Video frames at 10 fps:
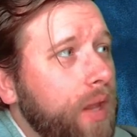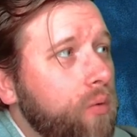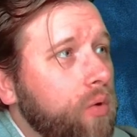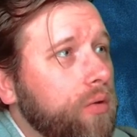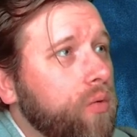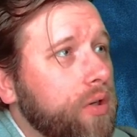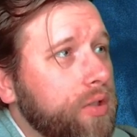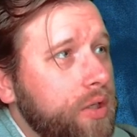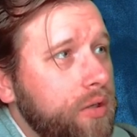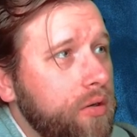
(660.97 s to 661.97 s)
and World War
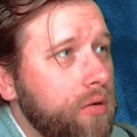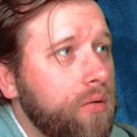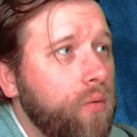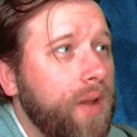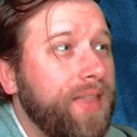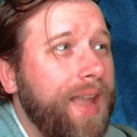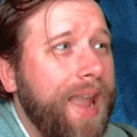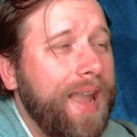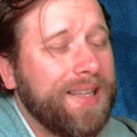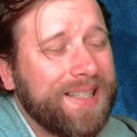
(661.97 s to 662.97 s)
II, with
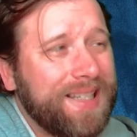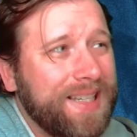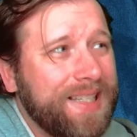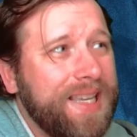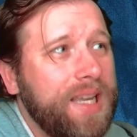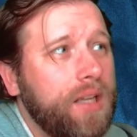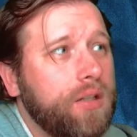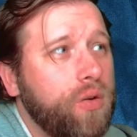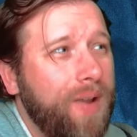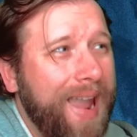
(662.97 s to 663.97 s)
60
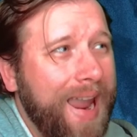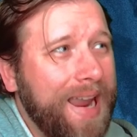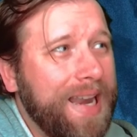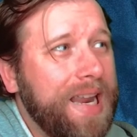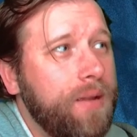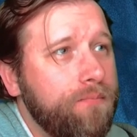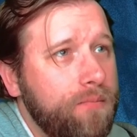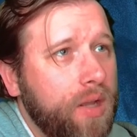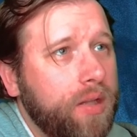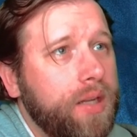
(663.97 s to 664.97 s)
to 80
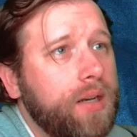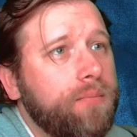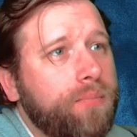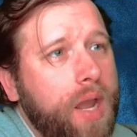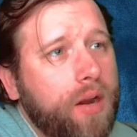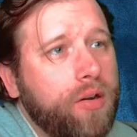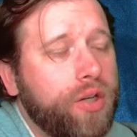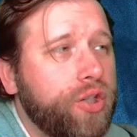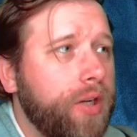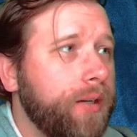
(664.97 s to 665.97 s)
million
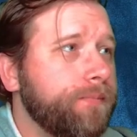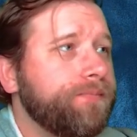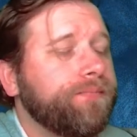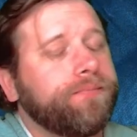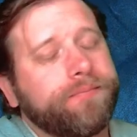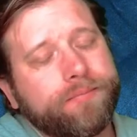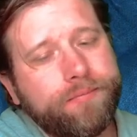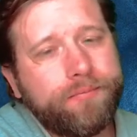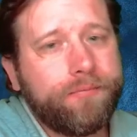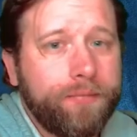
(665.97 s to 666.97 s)
perishing
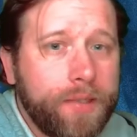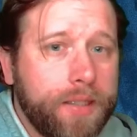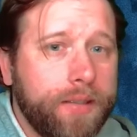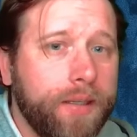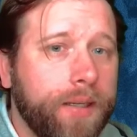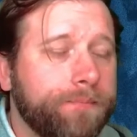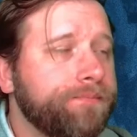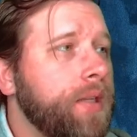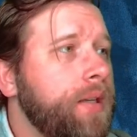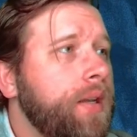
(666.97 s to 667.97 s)
you know,
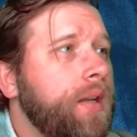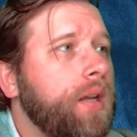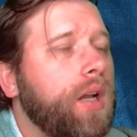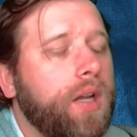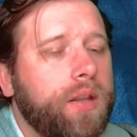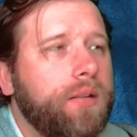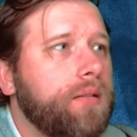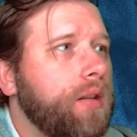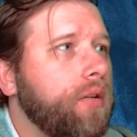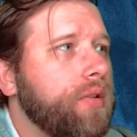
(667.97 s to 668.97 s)
uh,
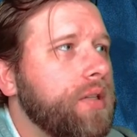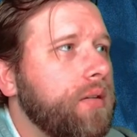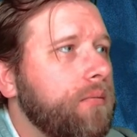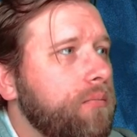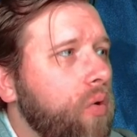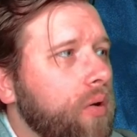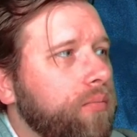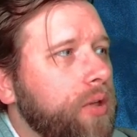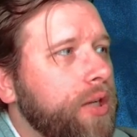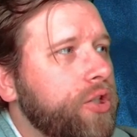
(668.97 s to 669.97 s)
there was uh, more
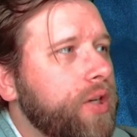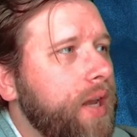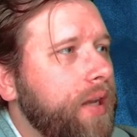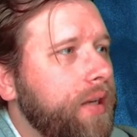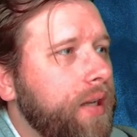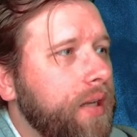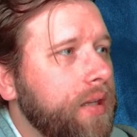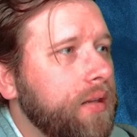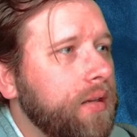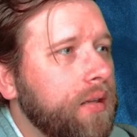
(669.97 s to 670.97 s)
bloodshed
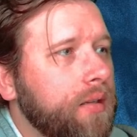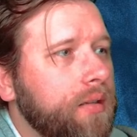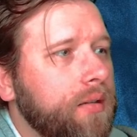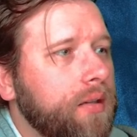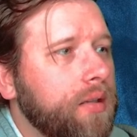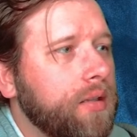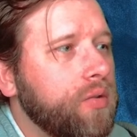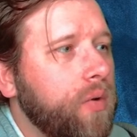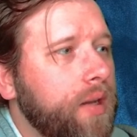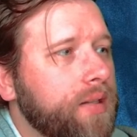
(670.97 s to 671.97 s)
in the
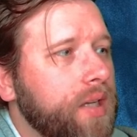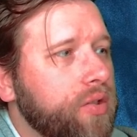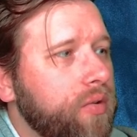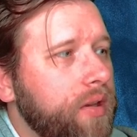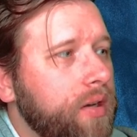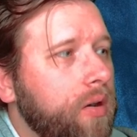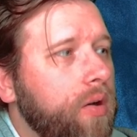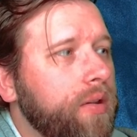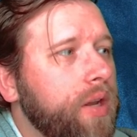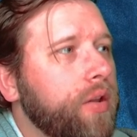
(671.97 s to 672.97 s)
20th century than
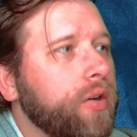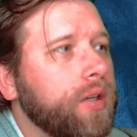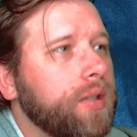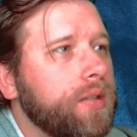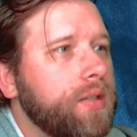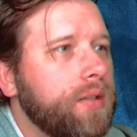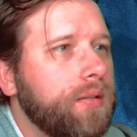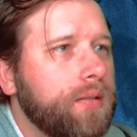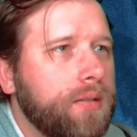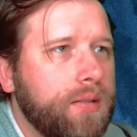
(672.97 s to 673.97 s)
all the other
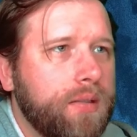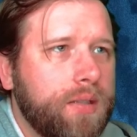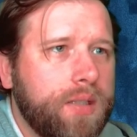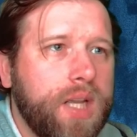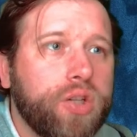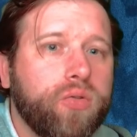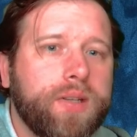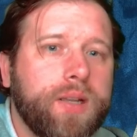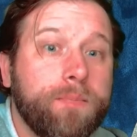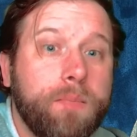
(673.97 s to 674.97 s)

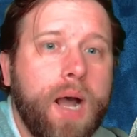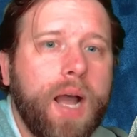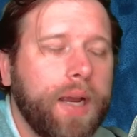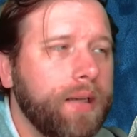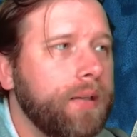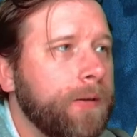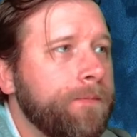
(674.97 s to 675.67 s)
centuries combined.